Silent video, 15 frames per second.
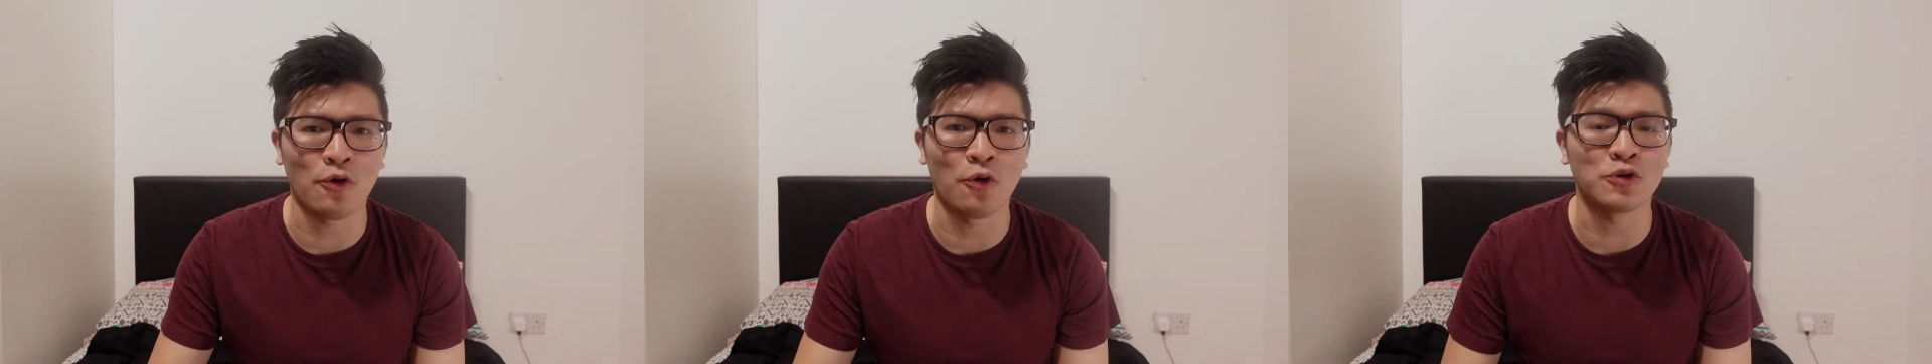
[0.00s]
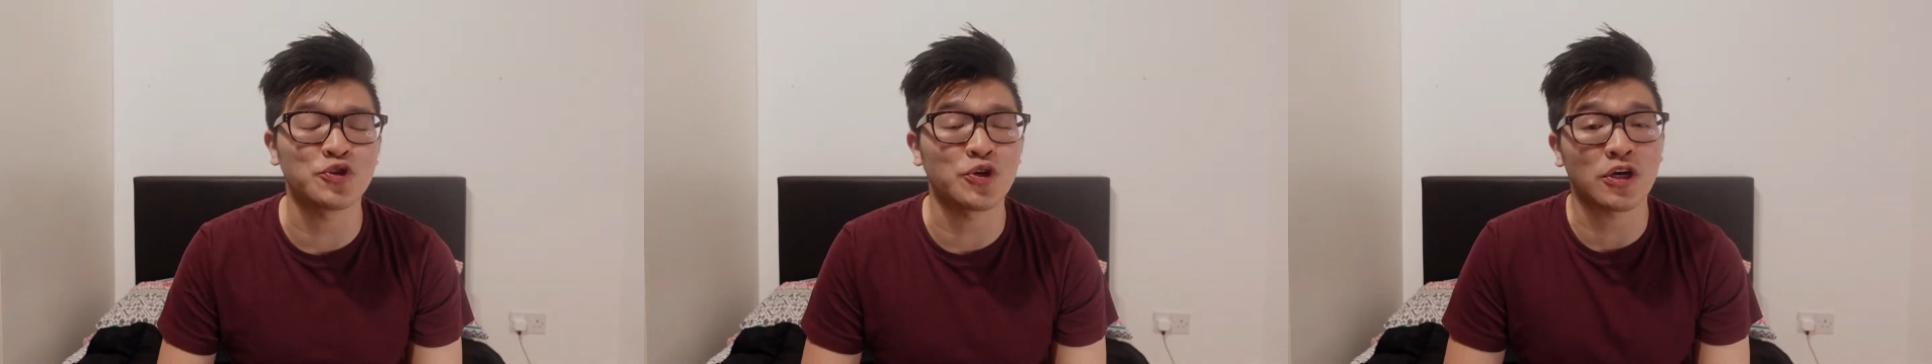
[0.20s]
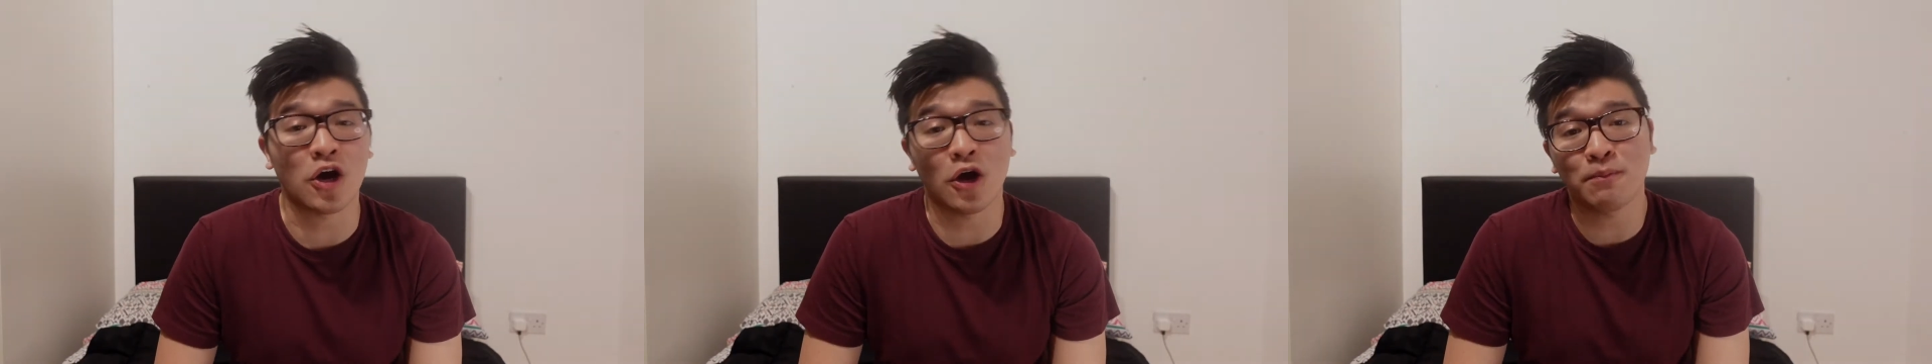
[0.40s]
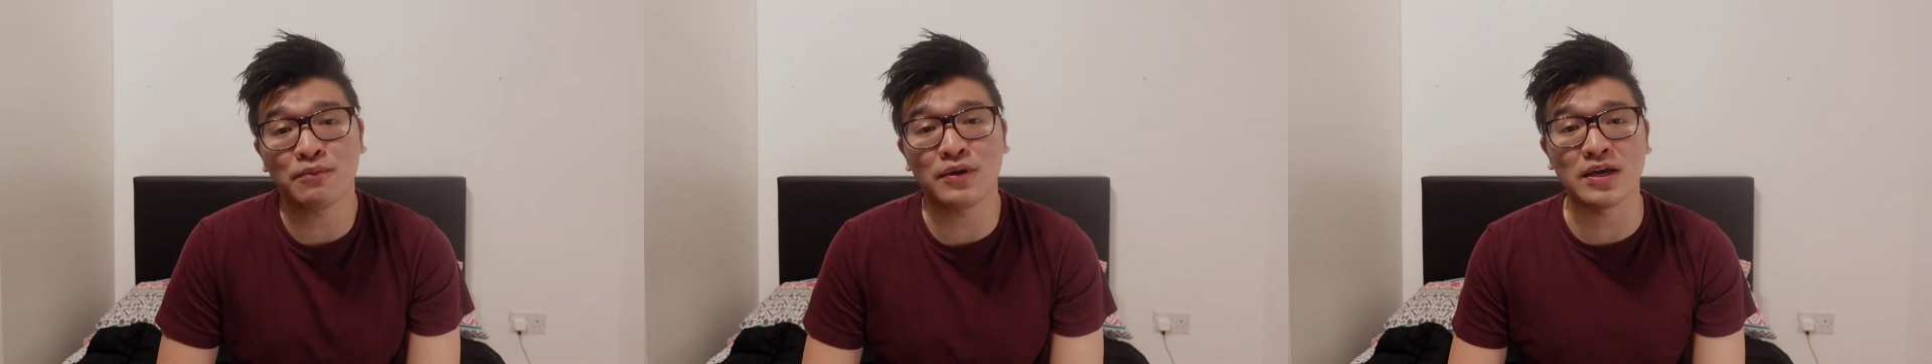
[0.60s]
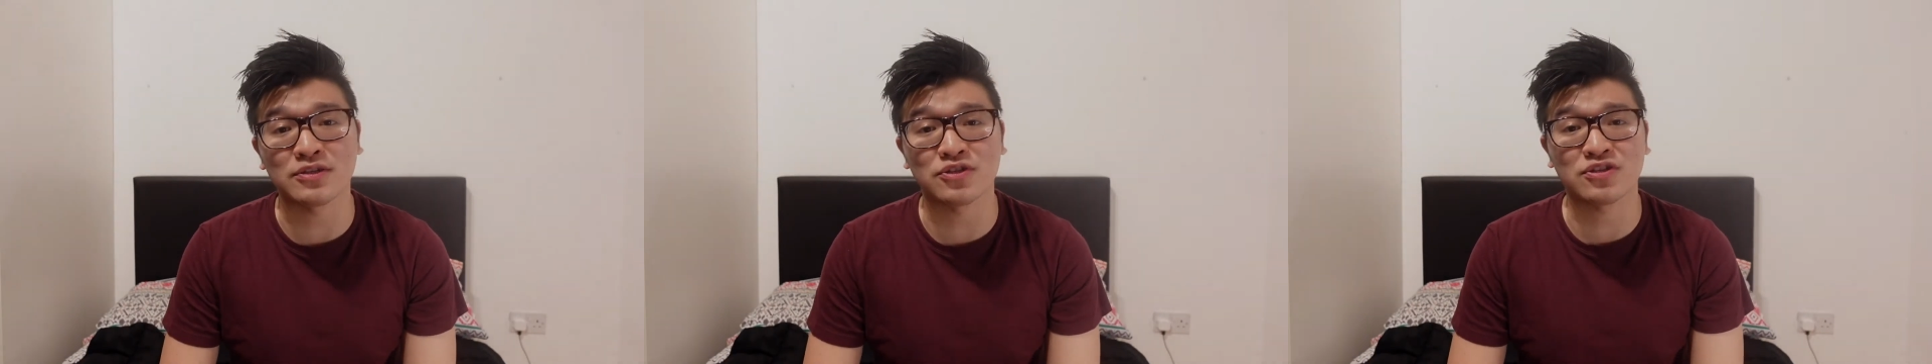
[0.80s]
Or to
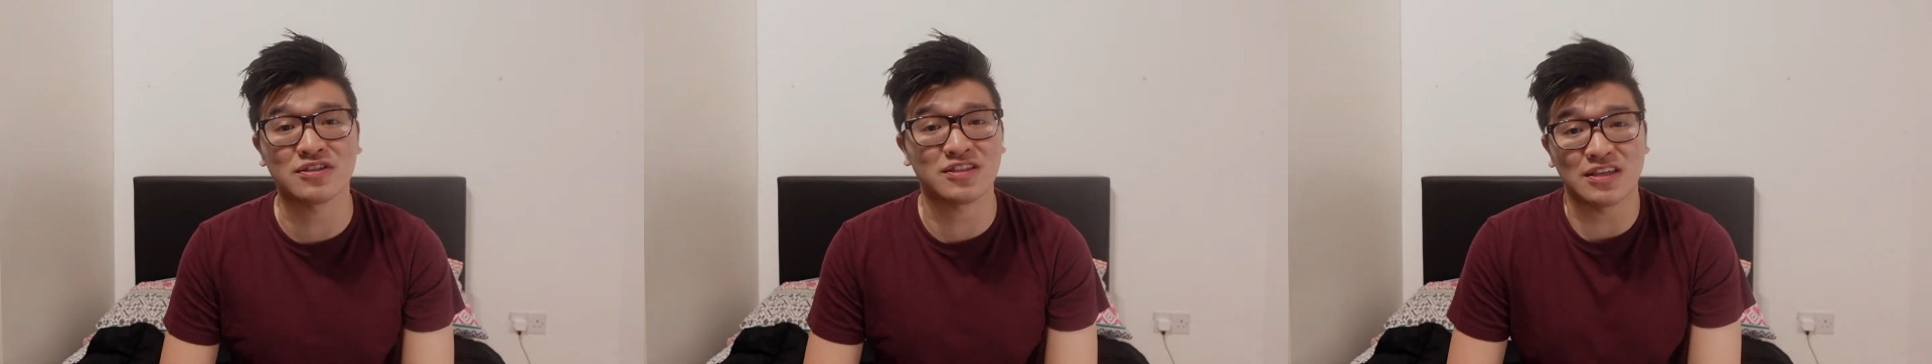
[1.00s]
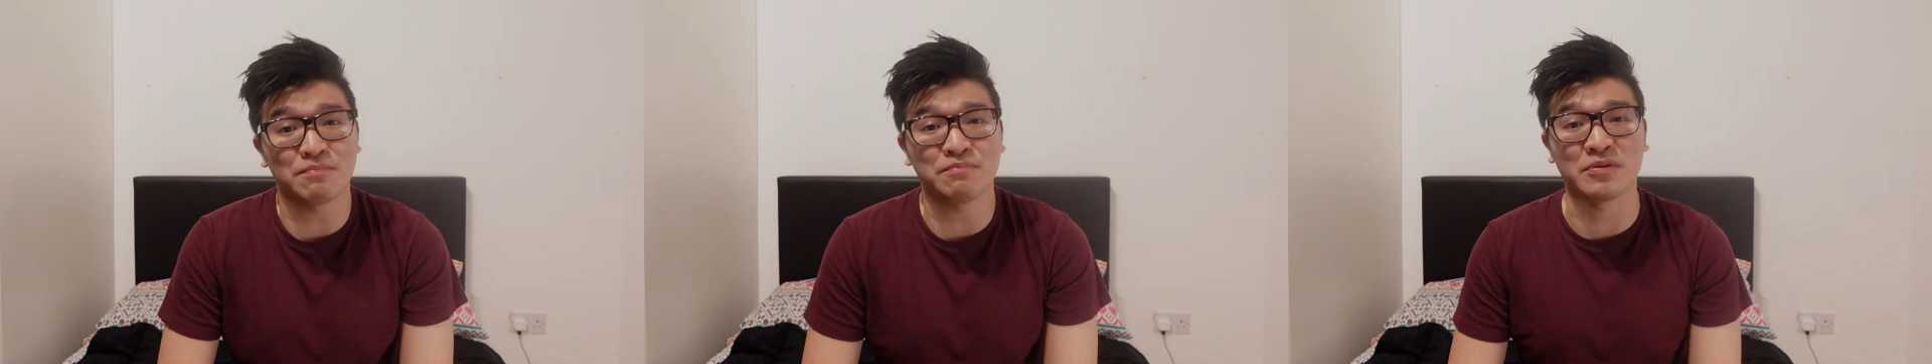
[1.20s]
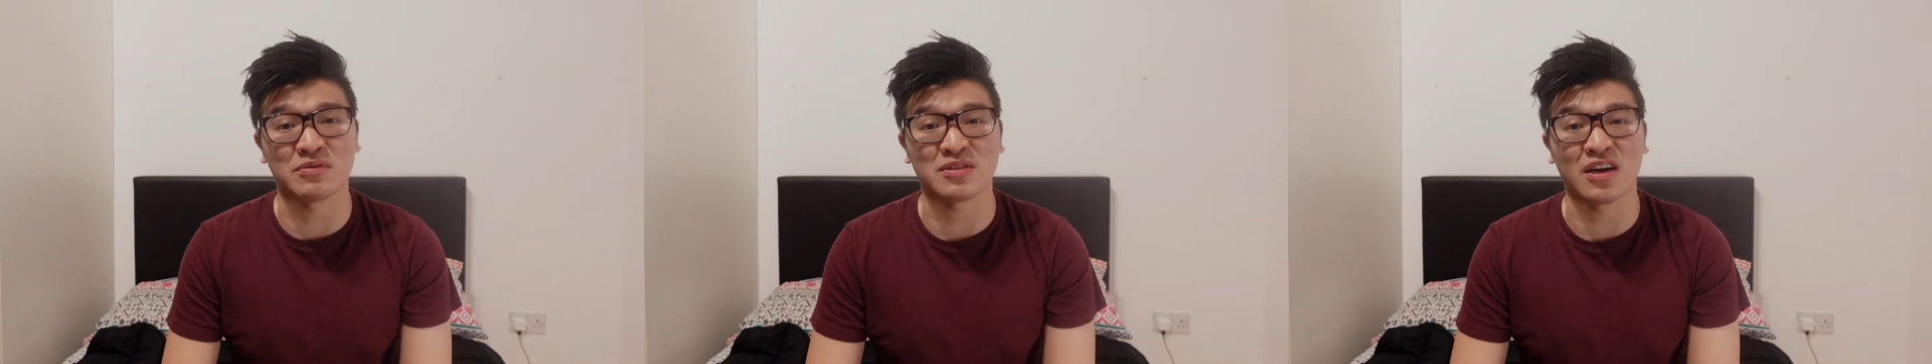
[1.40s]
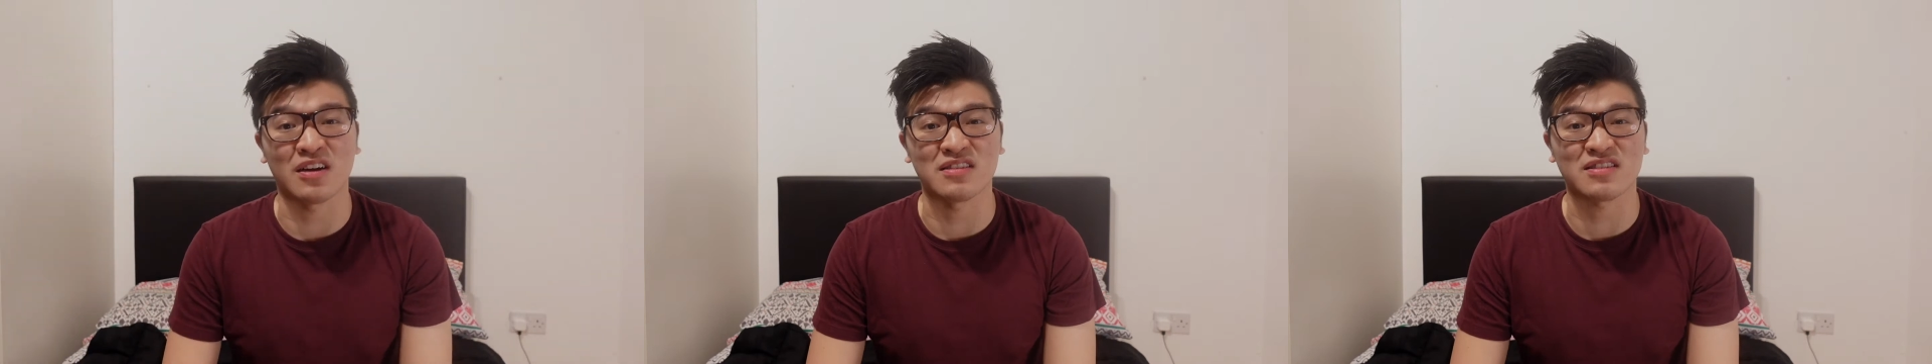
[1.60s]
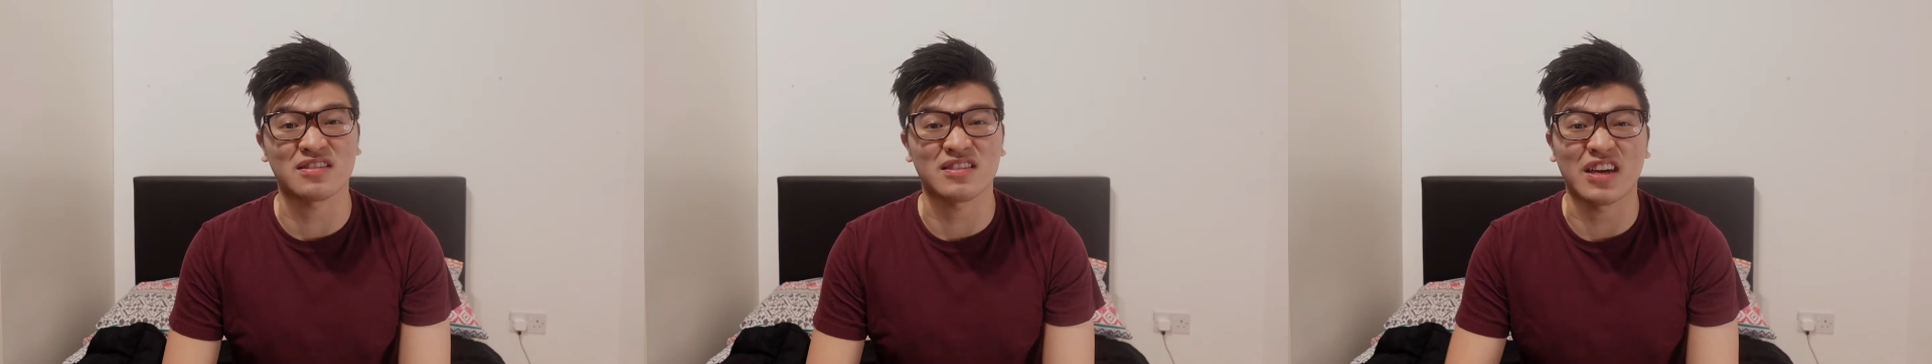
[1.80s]
accomplish simple
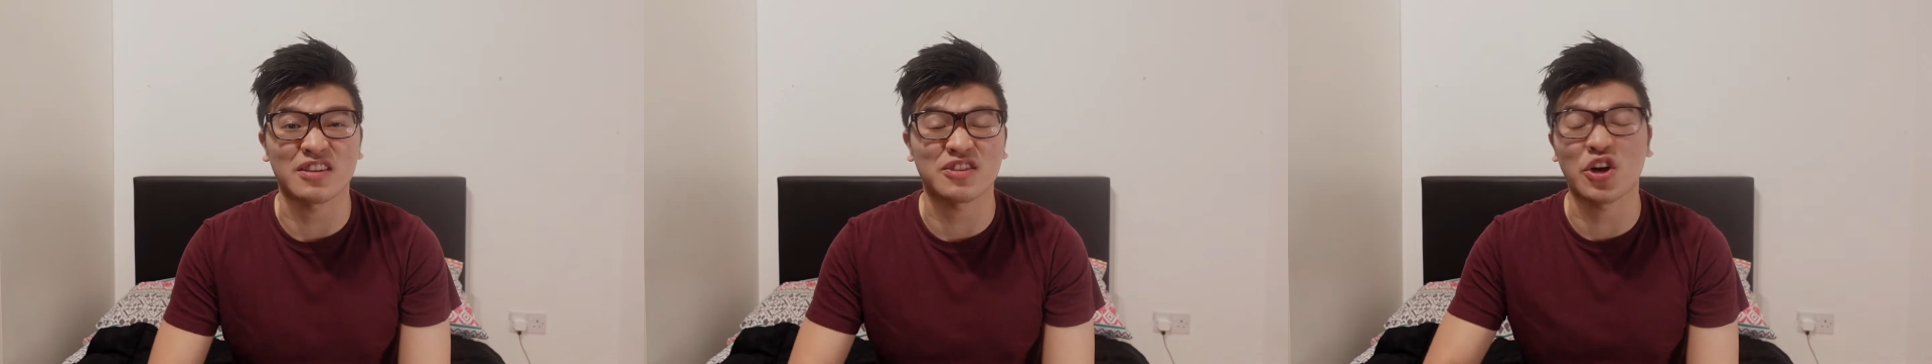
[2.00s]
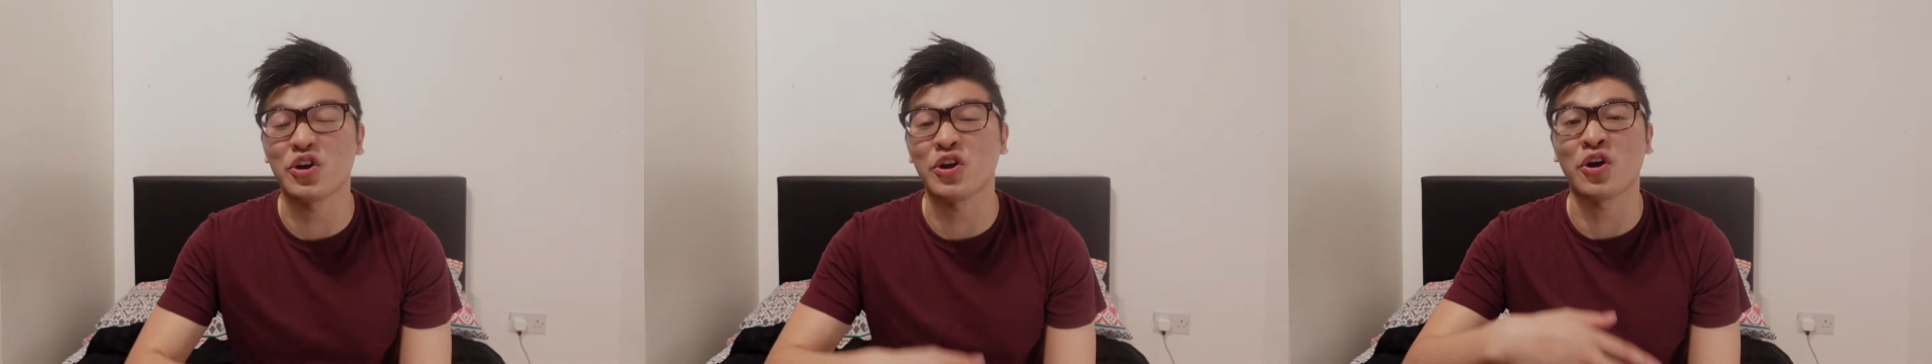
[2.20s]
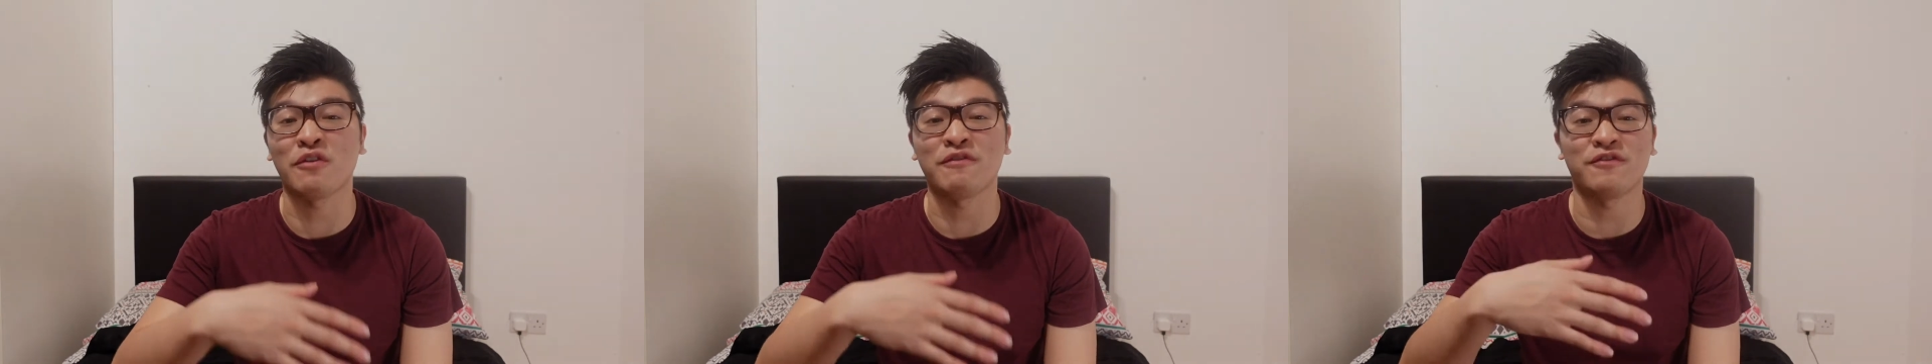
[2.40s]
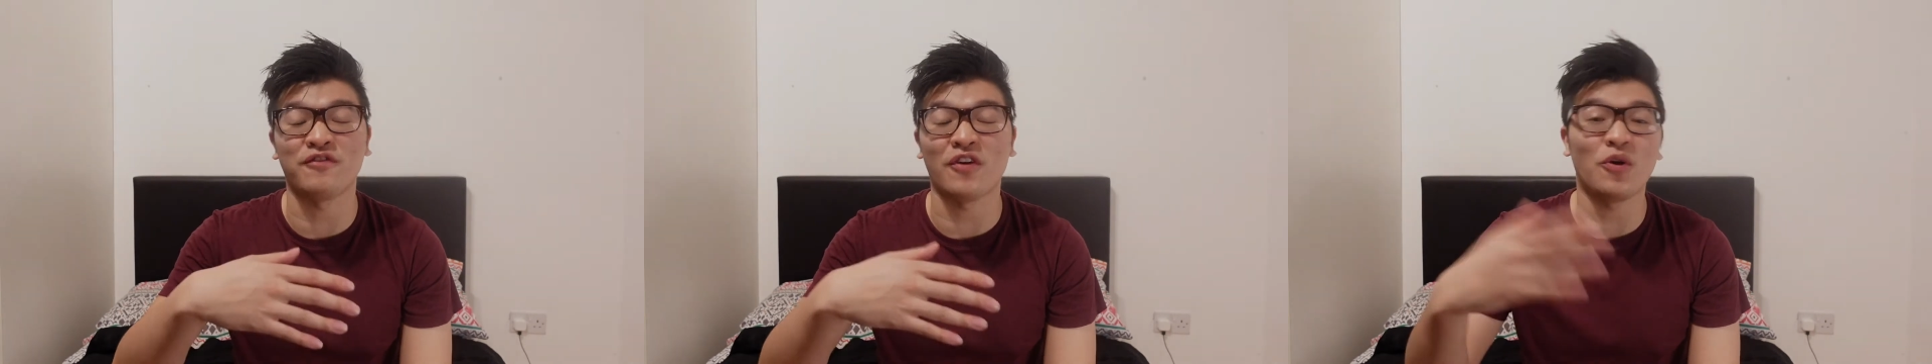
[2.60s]
tasks like turning off